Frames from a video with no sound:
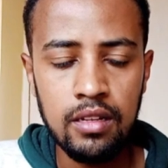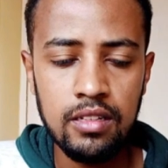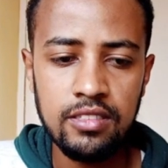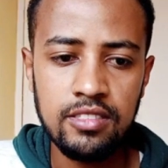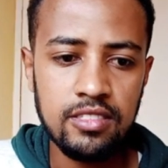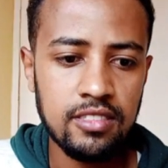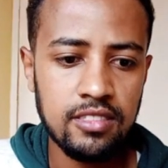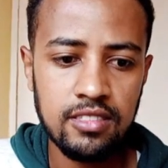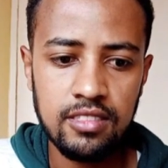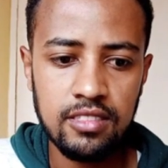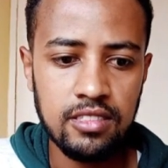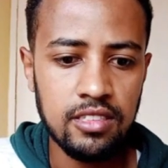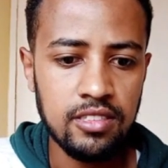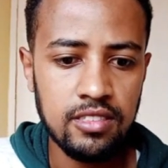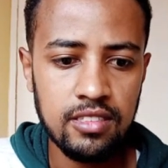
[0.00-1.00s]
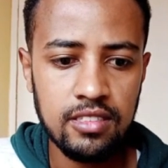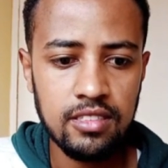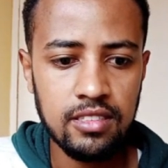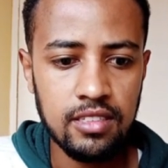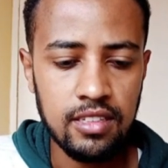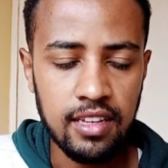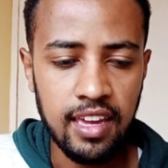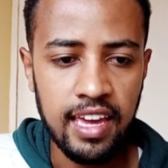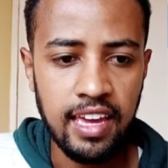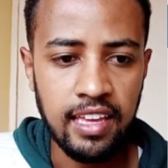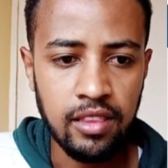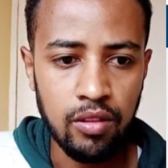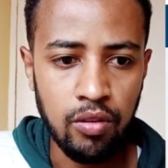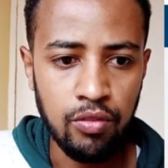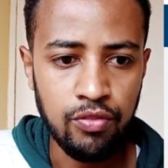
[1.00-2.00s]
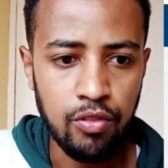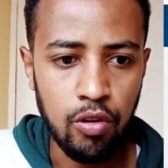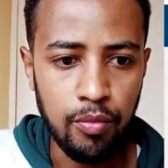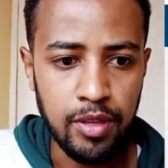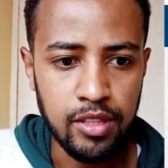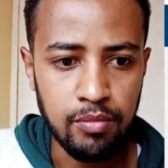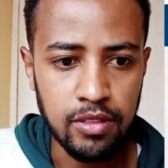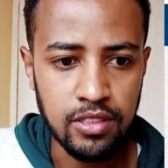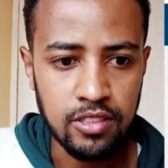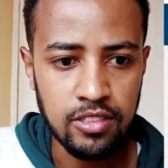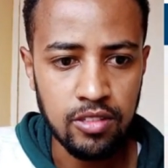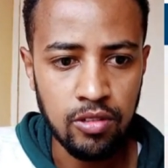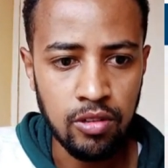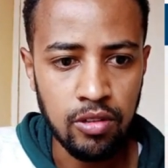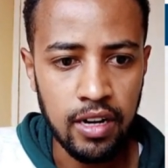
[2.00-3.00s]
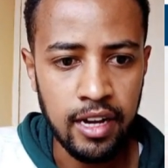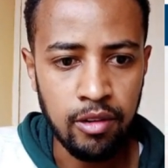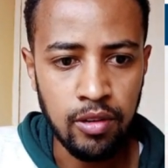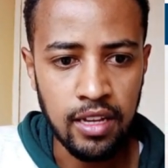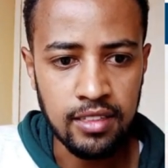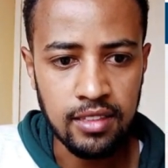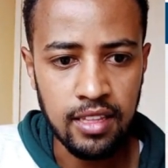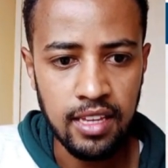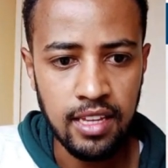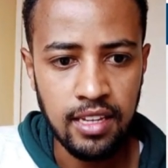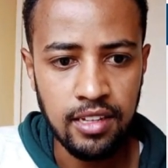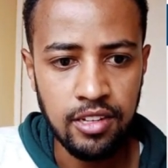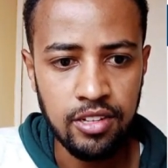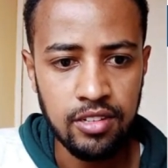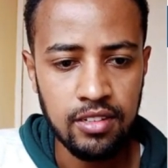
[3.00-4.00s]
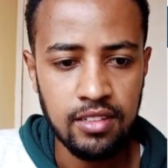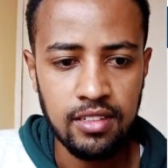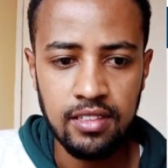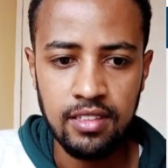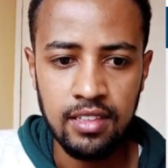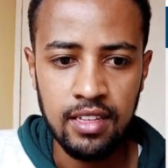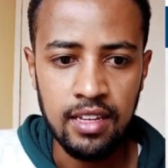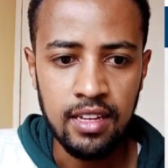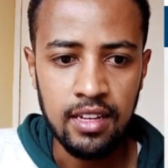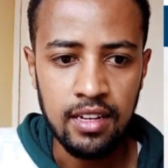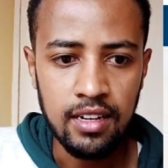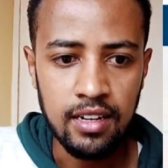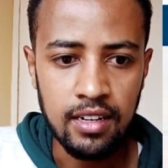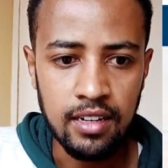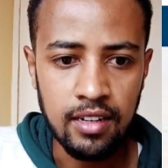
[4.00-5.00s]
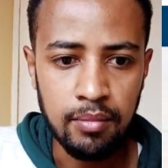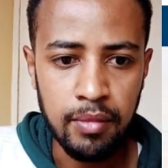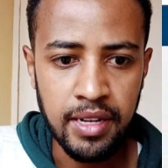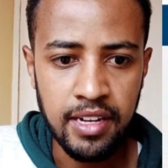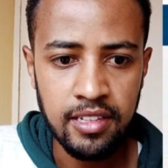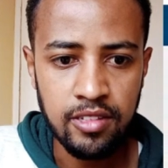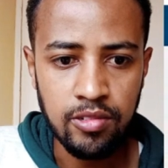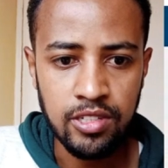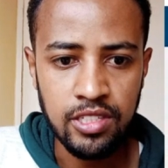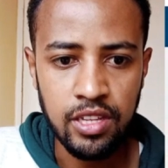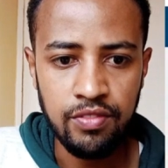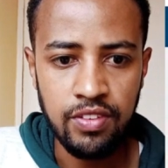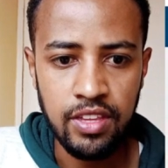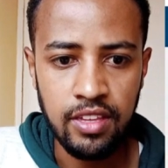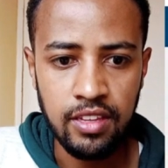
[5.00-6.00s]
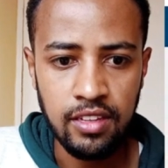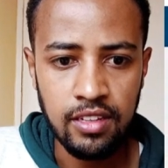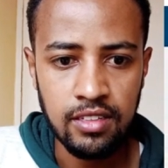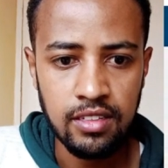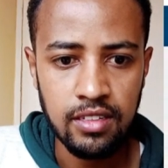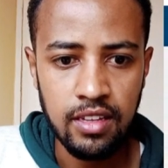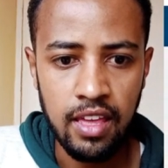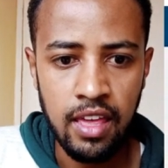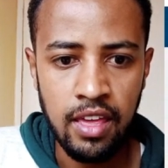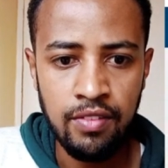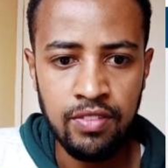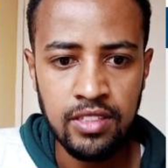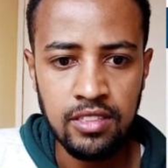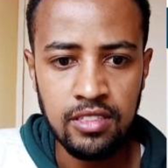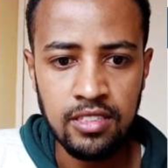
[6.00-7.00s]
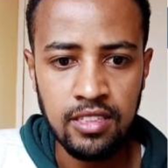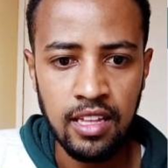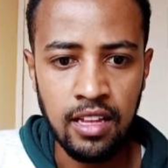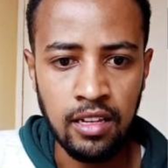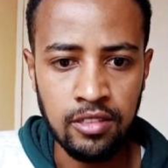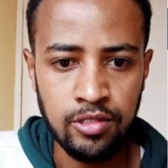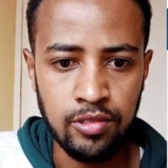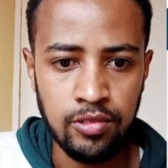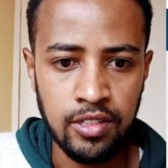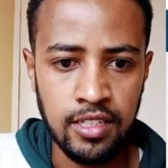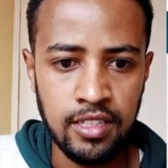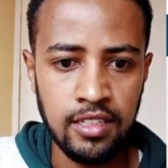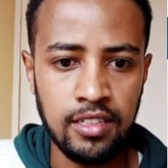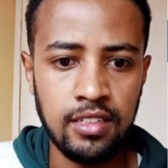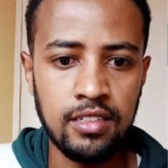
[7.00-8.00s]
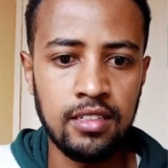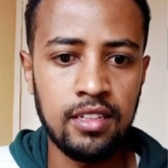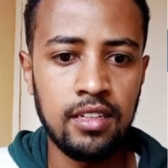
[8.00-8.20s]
it's just kind of commitment. So I will attend mandatory chevening events held during